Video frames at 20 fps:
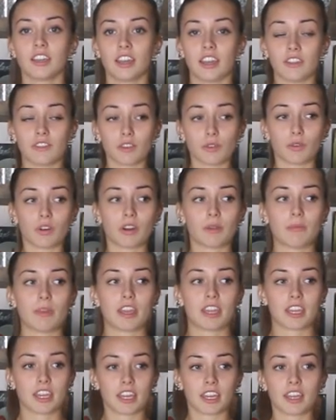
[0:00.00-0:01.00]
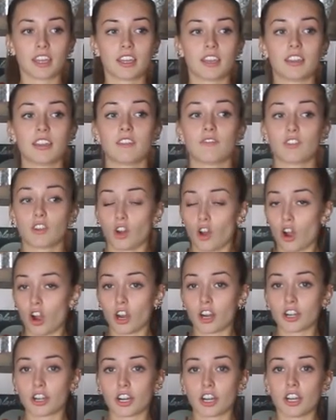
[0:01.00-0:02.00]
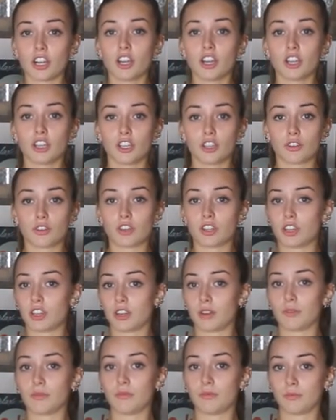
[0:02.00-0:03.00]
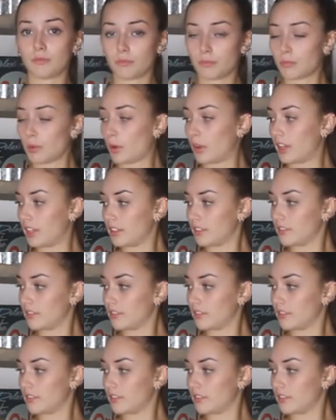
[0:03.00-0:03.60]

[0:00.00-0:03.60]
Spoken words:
If you want to make it even harder, you can point